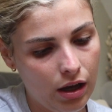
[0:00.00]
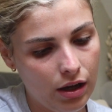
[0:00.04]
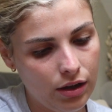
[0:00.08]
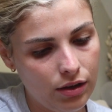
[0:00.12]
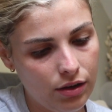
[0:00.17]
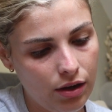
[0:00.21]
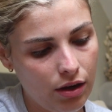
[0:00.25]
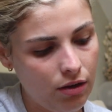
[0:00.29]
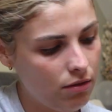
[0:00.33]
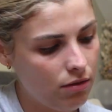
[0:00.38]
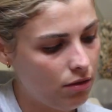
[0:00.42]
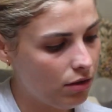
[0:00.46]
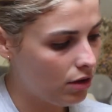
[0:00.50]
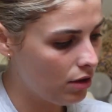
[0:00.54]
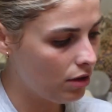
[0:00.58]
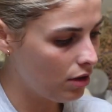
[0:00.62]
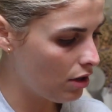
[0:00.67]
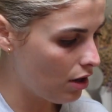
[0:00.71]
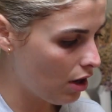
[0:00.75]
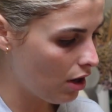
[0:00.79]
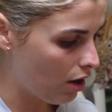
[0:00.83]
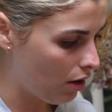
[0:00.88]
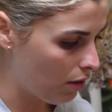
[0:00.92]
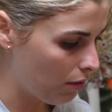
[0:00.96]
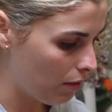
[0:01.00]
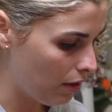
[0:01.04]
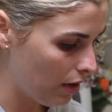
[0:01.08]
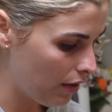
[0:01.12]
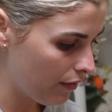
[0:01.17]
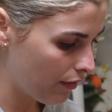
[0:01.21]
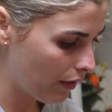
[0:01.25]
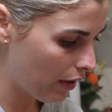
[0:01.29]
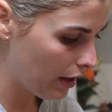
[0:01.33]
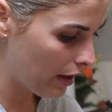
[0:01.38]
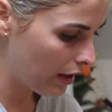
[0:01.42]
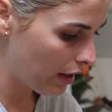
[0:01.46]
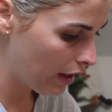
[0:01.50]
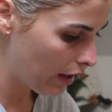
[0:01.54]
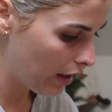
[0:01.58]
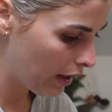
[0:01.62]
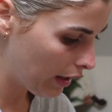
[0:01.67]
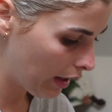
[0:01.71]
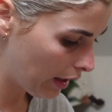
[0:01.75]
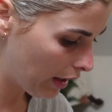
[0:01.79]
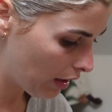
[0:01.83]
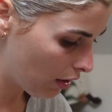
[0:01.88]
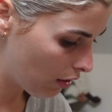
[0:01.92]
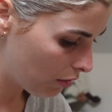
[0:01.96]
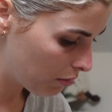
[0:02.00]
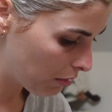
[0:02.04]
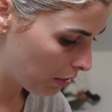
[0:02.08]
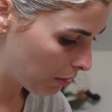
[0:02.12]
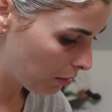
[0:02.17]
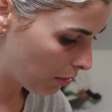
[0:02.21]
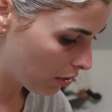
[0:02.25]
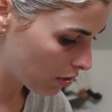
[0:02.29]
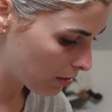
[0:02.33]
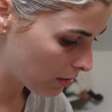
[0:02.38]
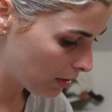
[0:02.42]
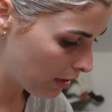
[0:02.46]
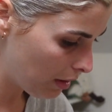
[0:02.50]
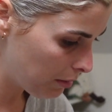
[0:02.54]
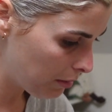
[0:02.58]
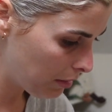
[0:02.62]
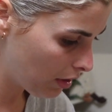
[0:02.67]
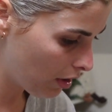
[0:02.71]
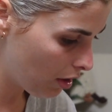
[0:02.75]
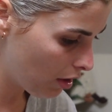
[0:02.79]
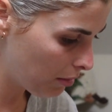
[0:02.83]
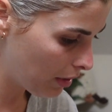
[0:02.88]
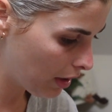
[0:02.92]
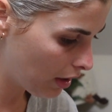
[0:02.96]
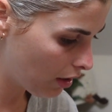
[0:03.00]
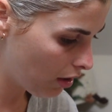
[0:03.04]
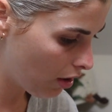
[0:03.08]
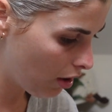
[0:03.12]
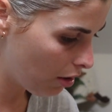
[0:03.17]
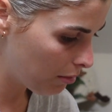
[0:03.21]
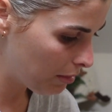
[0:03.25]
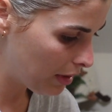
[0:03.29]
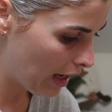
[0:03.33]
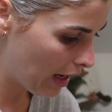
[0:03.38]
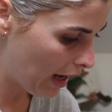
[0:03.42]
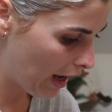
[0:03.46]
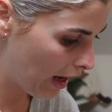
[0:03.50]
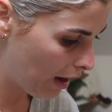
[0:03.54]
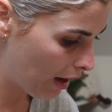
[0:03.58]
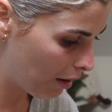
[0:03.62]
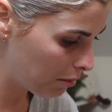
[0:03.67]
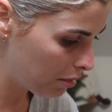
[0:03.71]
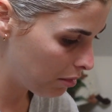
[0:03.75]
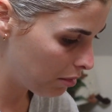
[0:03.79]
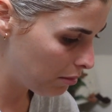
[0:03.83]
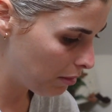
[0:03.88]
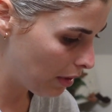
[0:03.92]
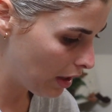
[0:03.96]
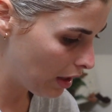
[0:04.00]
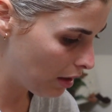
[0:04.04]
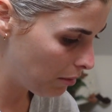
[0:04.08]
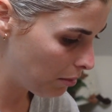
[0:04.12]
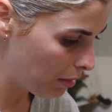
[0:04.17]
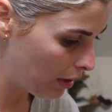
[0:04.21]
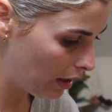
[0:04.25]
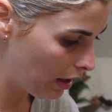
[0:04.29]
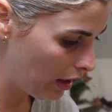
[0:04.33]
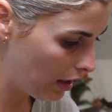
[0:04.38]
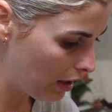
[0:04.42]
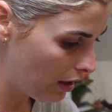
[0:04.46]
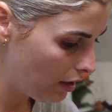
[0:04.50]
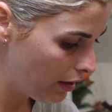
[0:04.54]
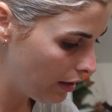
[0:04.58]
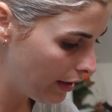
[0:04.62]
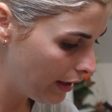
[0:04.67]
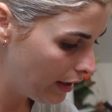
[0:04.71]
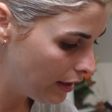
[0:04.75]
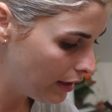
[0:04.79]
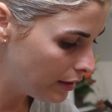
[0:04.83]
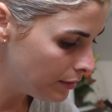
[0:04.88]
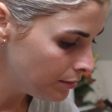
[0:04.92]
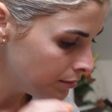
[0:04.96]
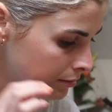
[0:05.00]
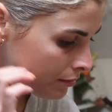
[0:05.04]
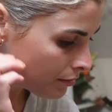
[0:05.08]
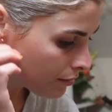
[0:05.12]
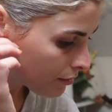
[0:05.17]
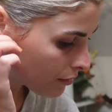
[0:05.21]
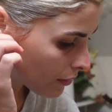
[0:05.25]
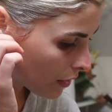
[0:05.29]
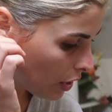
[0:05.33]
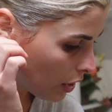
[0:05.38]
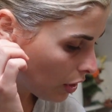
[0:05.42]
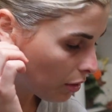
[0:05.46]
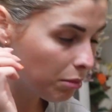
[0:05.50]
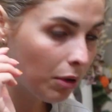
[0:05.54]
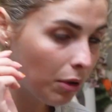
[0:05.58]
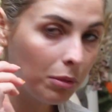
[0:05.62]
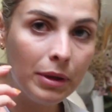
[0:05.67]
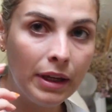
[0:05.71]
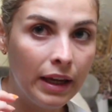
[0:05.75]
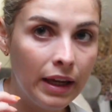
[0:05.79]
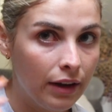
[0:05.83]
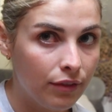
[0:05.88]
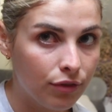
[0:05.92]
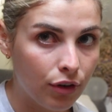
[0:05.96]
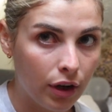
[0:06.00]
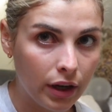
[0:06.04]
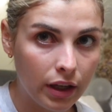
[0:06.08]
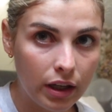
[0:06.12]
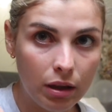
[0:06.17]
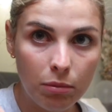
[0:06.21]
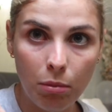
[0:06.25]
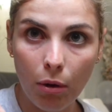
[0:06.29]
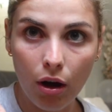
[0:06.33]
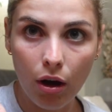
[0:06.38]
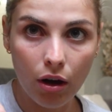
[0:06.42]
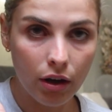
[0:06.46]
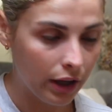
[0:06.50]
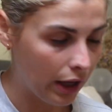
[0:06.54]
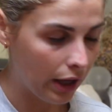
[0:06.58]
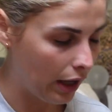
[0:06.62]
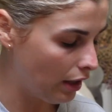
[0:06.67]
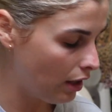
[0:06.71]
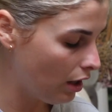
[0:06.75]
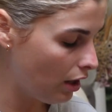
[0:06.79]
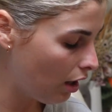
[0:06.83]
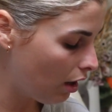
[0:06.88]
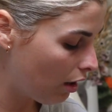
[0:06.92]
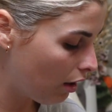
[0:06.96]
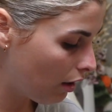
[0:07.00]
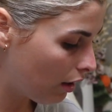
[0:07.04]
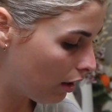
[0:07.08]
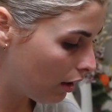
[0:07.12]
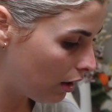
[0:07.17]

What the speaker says: don't know if I can get it on my watch, but let me go my Garmin app, maybe. You can probably hear Frankie barking. Go